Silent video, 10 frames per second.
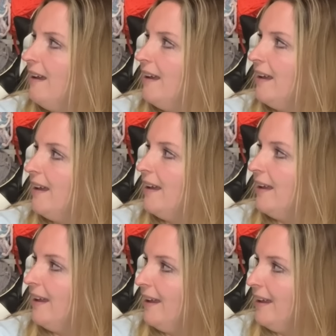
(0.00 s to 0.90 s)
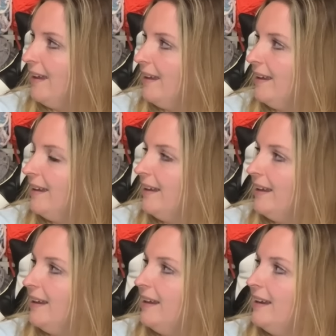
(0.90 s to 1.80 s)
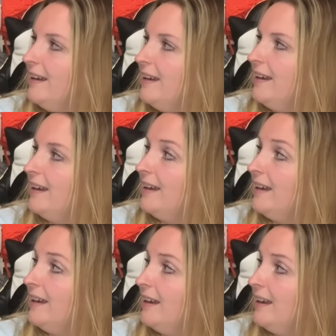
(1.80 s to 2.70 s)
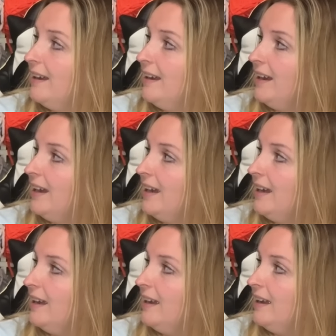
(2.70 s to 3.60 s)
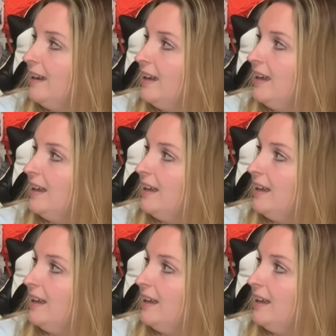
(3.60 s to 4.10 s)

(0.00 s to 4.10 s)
(silent)